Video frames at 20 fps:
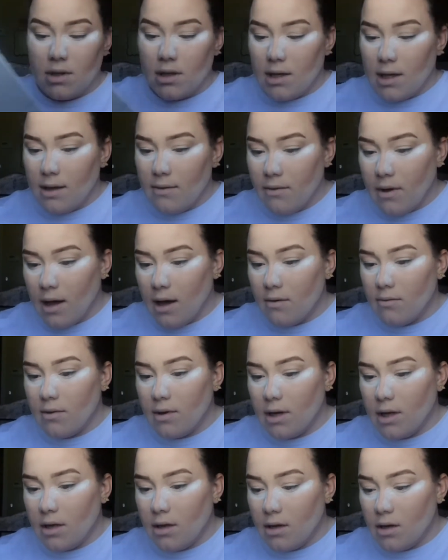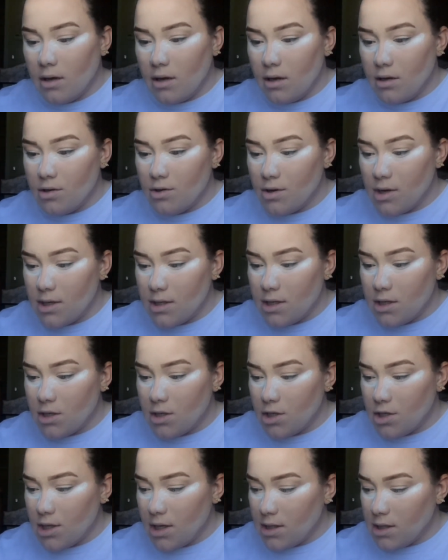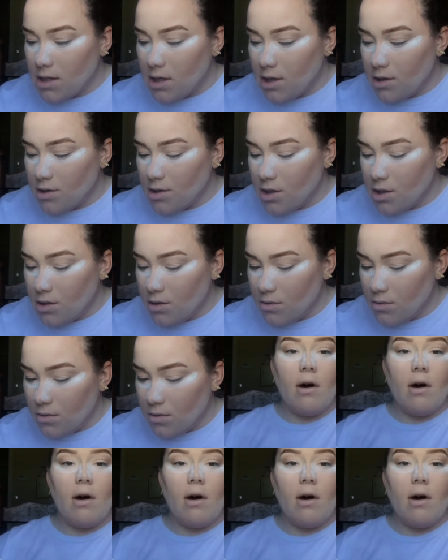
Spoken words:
They've got really good transition shades in here too.